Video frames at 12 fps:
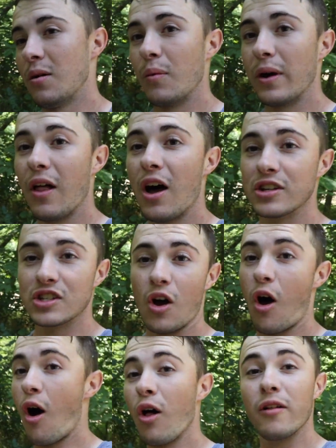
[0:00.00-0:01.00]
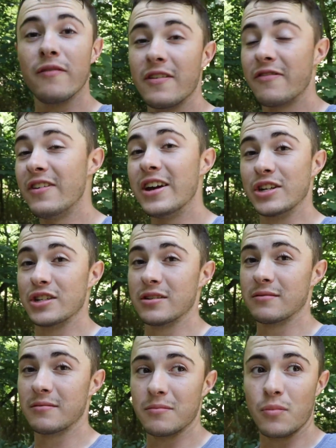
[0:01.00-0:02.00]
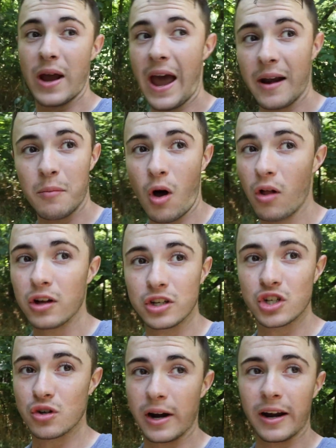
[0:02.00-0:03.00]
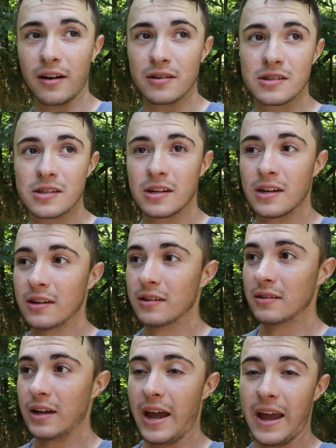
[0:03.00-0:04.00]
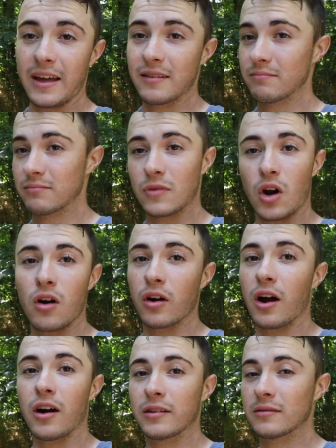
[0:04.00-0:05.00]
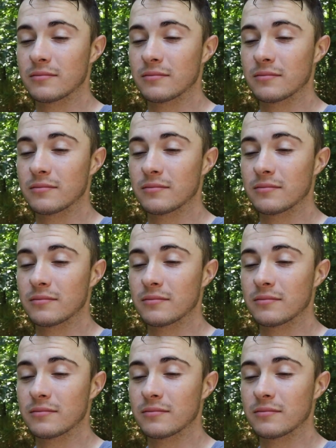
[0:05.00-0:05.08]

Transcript: we lost all of the fish. We had them all on stringers, and they're all gone.